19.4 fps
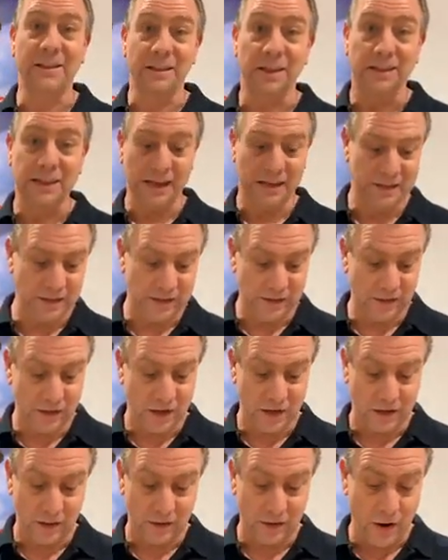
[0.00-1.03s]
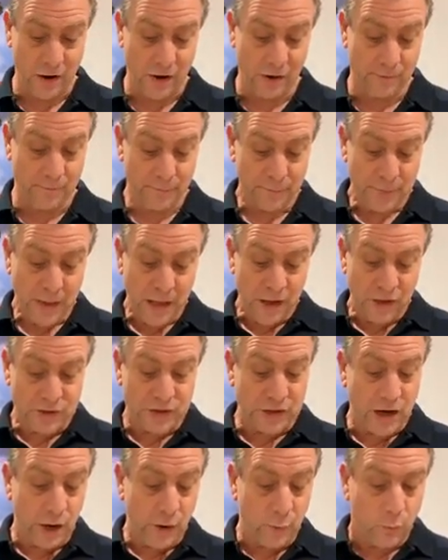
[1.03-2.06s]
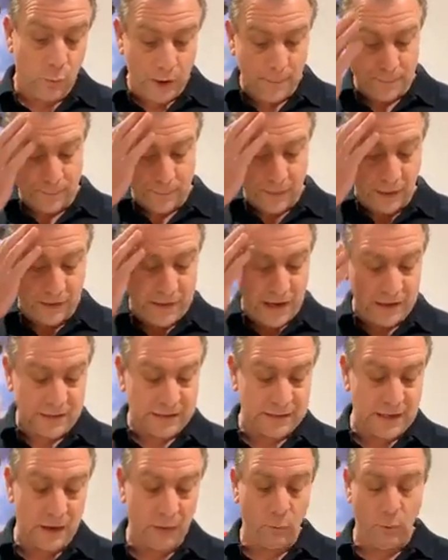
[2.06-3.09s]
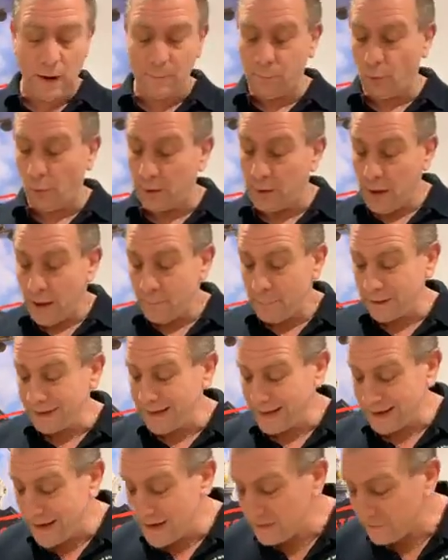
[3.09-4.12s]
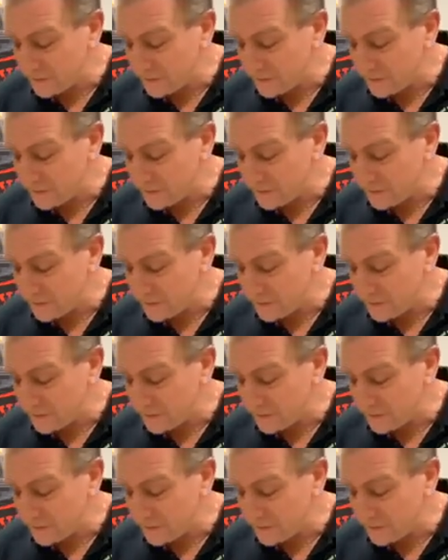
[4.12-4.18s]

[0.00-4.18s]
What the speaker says: and the things that you're going to learn. So that's one point. But again,